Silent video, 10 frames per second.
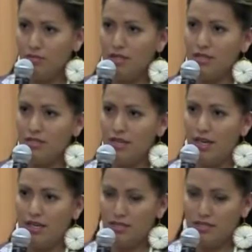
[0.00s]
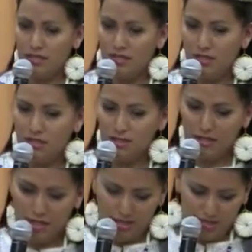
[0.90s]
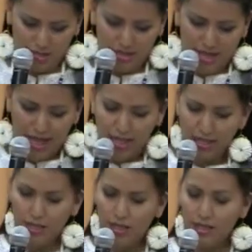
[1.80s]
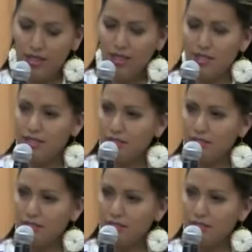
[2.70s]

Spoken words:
because it has the satin and the